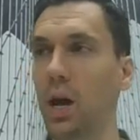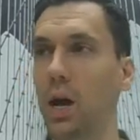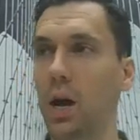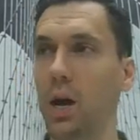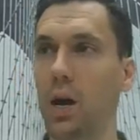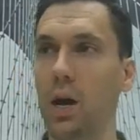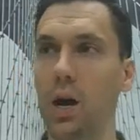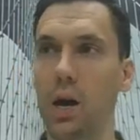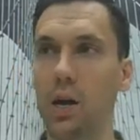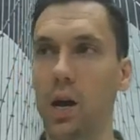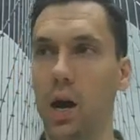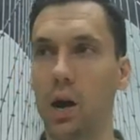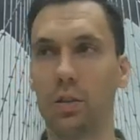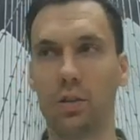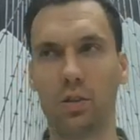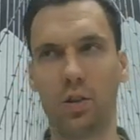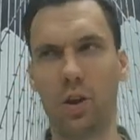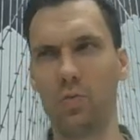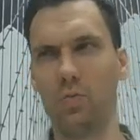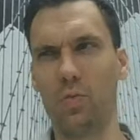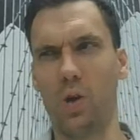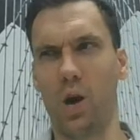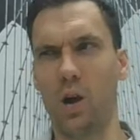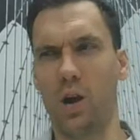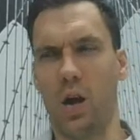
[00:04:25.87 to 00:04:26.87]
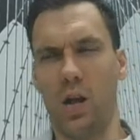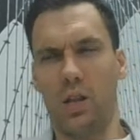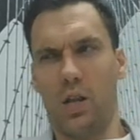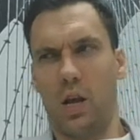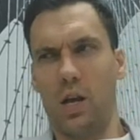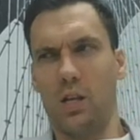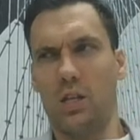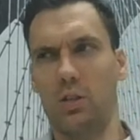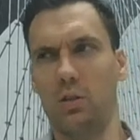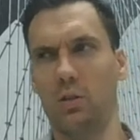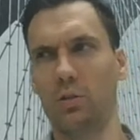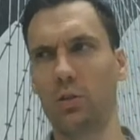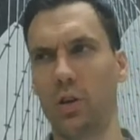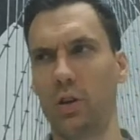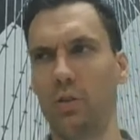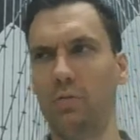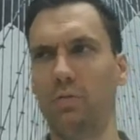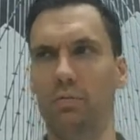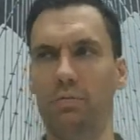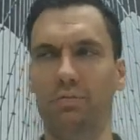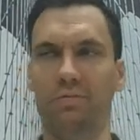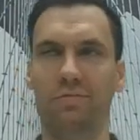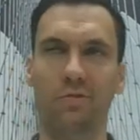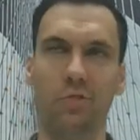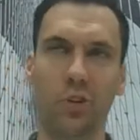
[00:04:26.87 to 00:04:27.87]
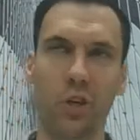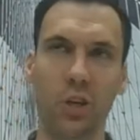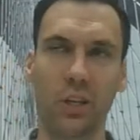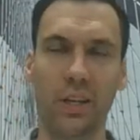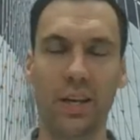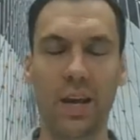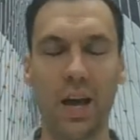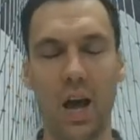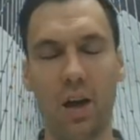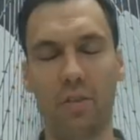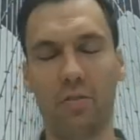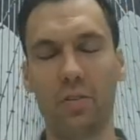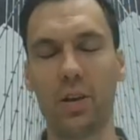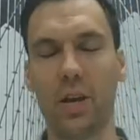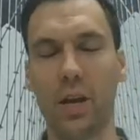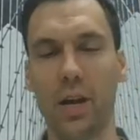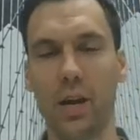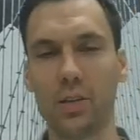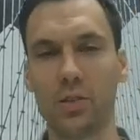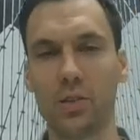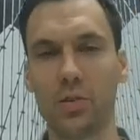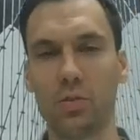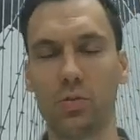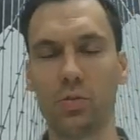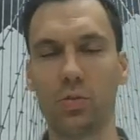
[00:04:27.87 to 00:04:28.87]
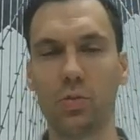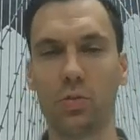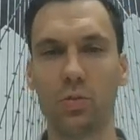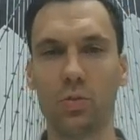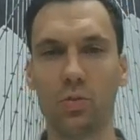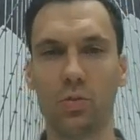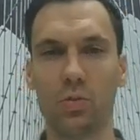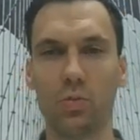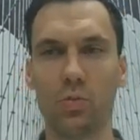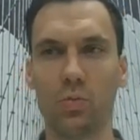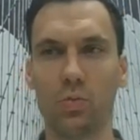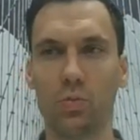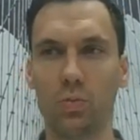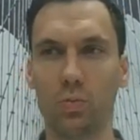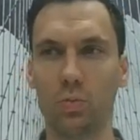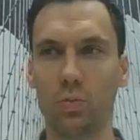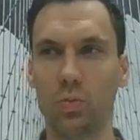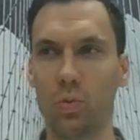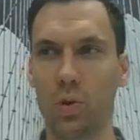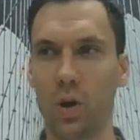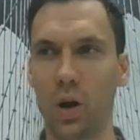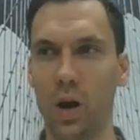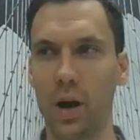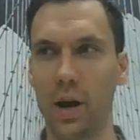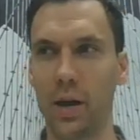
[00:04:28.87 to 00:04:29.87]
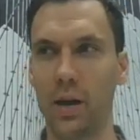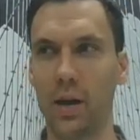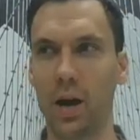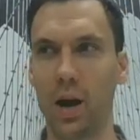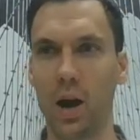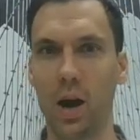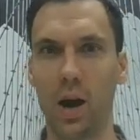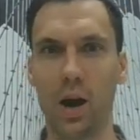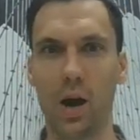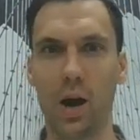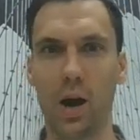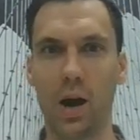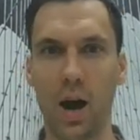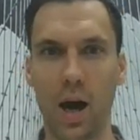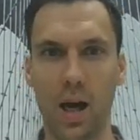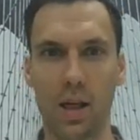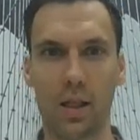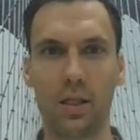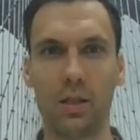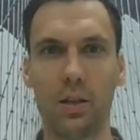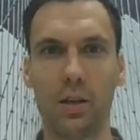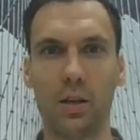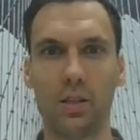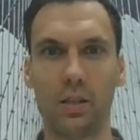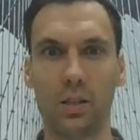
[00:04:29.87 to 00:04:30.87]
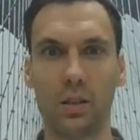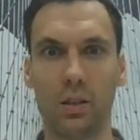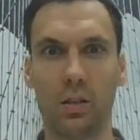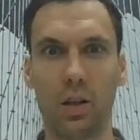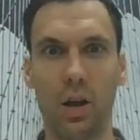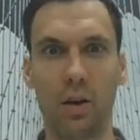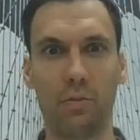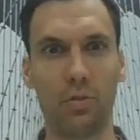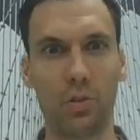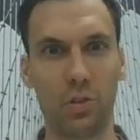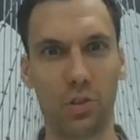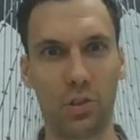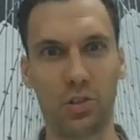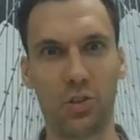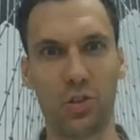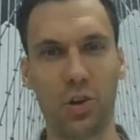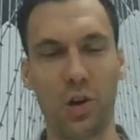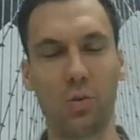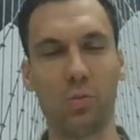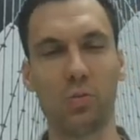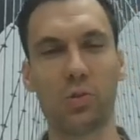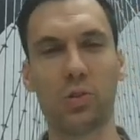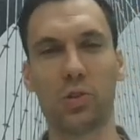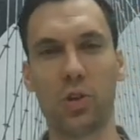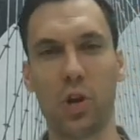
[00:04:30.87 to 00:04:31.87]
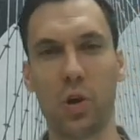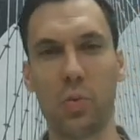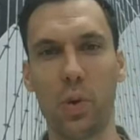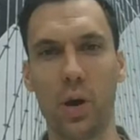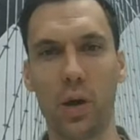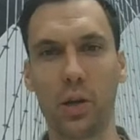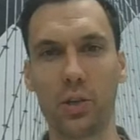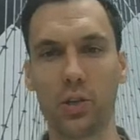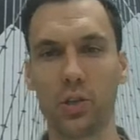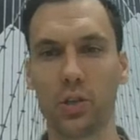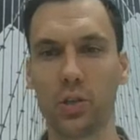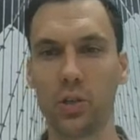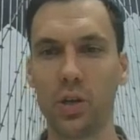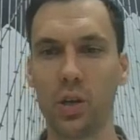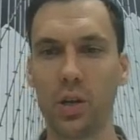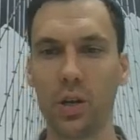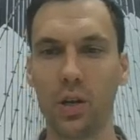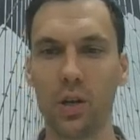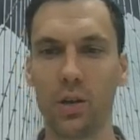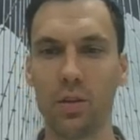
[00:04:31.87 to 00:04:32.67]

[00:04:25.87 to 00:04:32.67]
I still don't really have an answer to why athletes love the struggle so much.